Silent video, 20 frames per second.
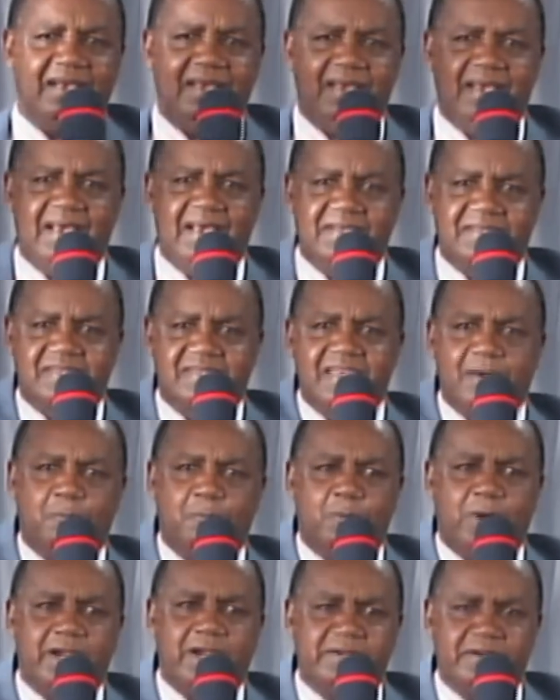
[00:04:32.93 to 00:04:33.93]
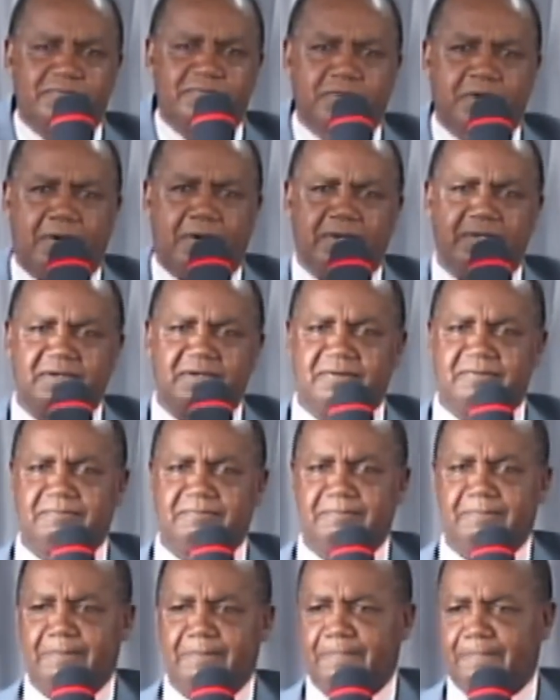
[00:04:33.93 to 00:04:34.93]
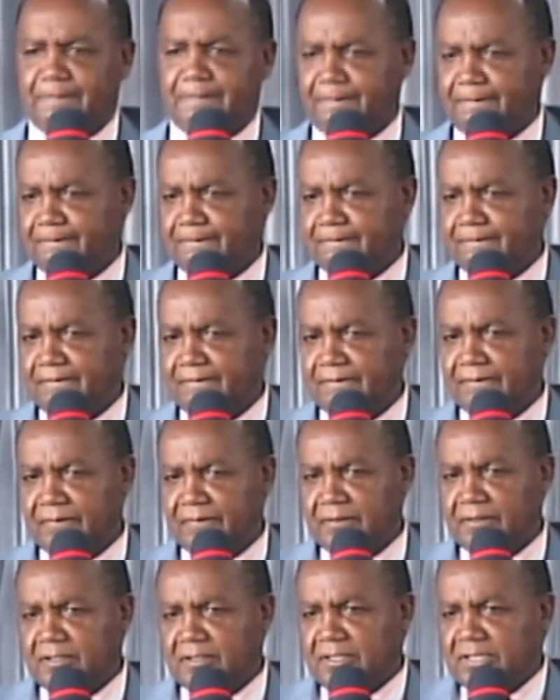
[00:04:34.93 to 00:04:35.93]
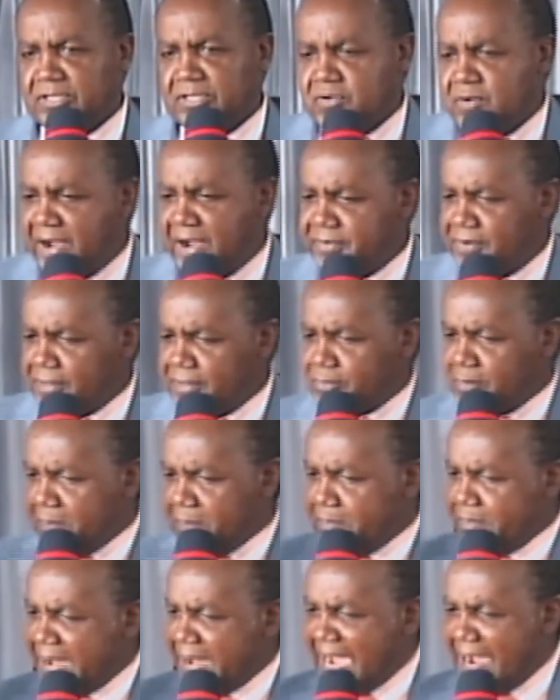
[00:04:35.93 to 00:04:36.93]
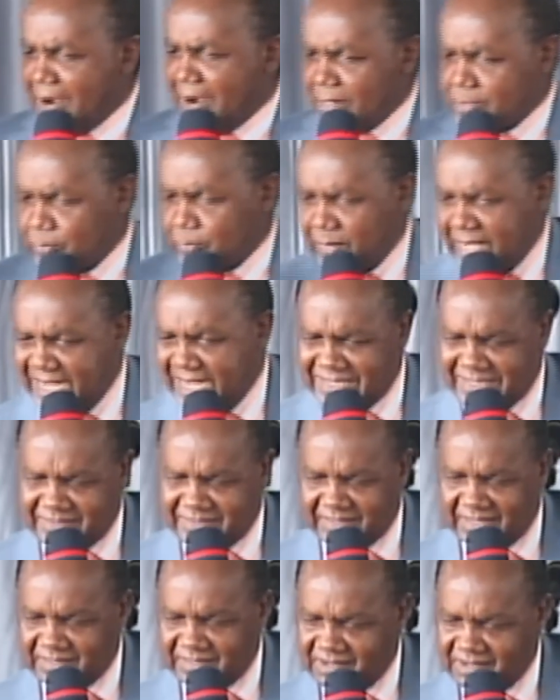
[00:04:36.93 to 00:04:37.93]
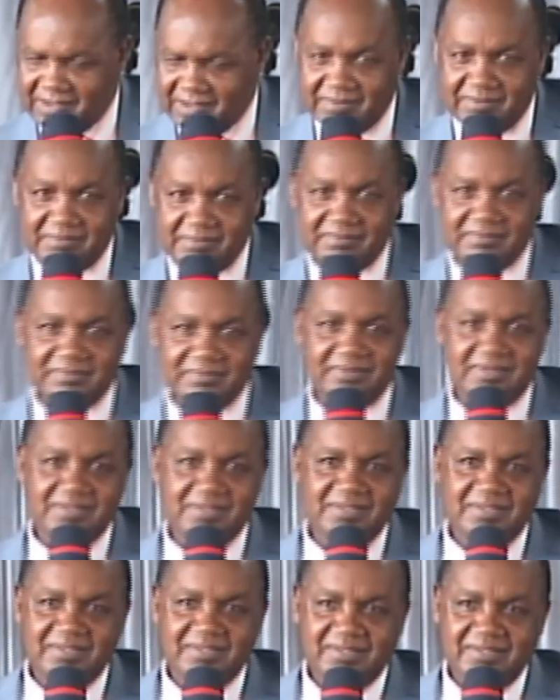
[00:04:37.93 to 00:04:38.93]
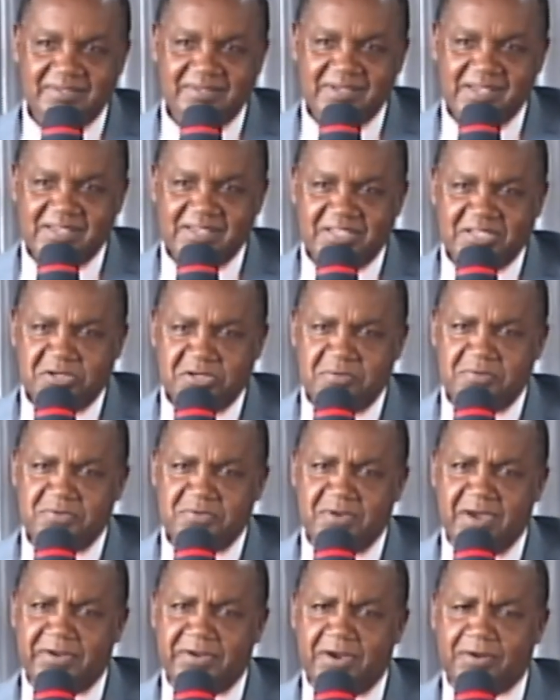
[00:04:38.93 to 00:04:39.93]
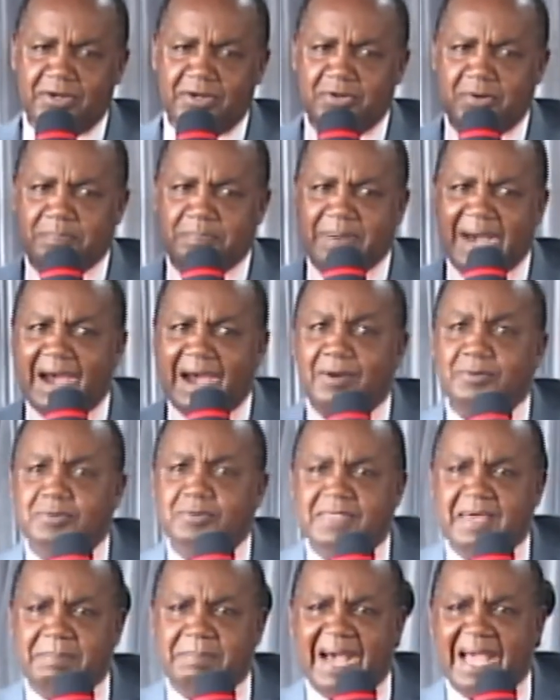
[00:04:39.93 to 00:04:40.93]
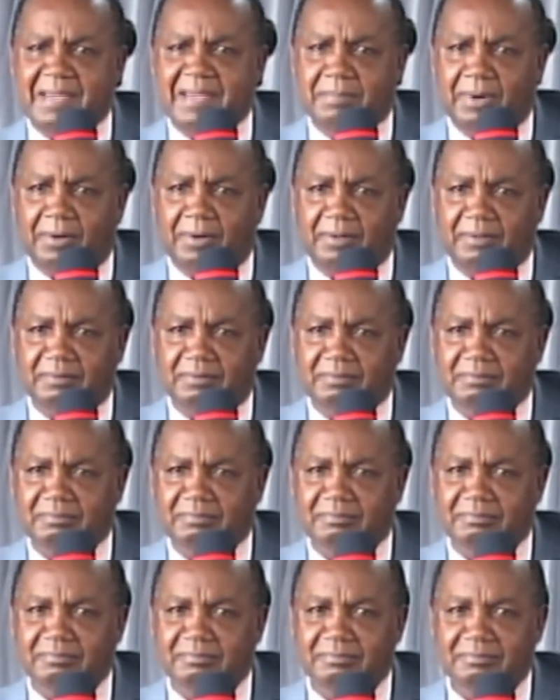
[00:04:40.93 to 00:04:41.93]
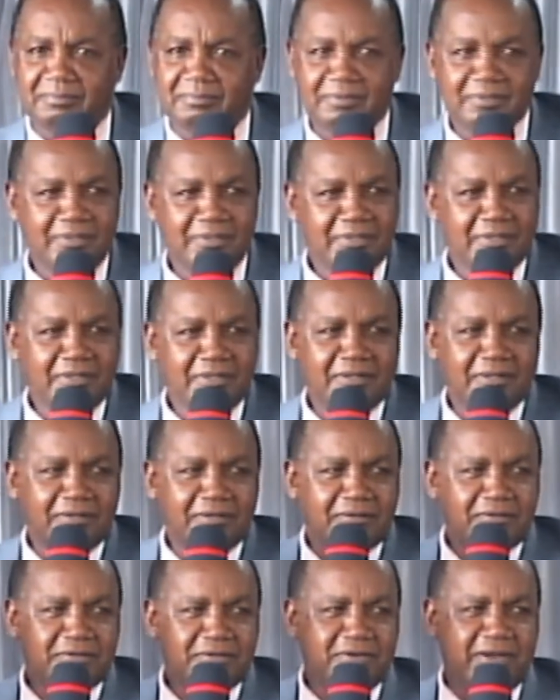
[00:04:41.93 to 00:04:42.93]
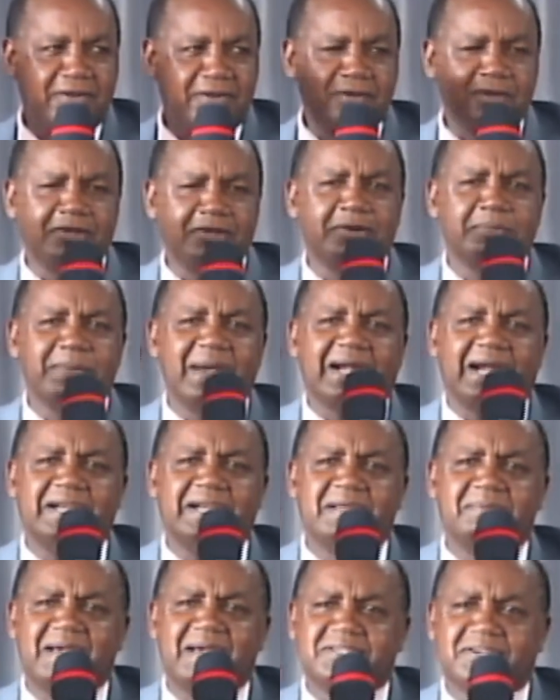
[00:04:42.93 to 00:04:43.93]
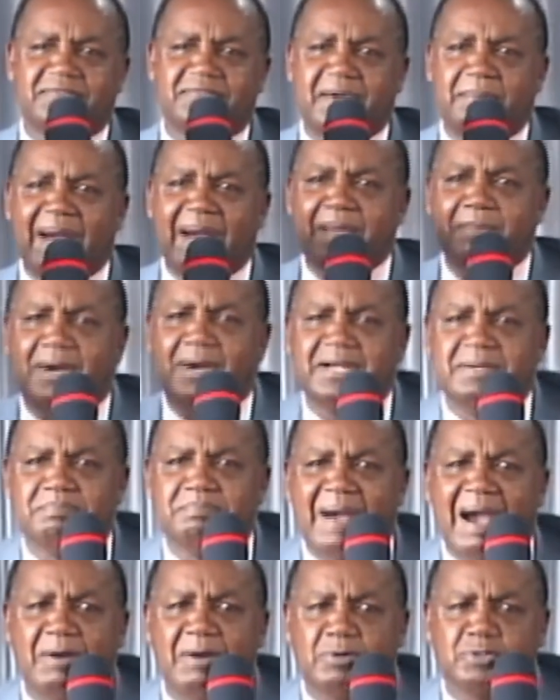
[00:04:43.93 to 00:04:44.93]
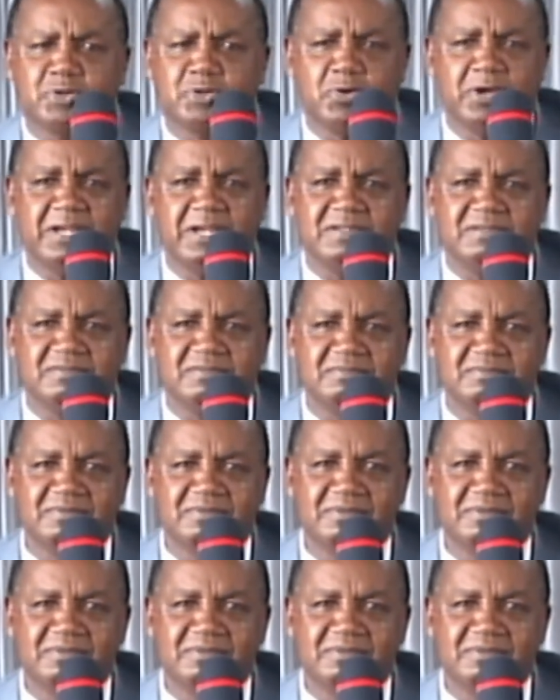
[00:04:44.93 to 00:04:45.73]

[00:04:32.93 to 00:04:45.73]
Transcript: is the word of God. You are not to bow to anything. You are not going to bow to the Bible. You are not going to make an image of the Bible and bow to it. Or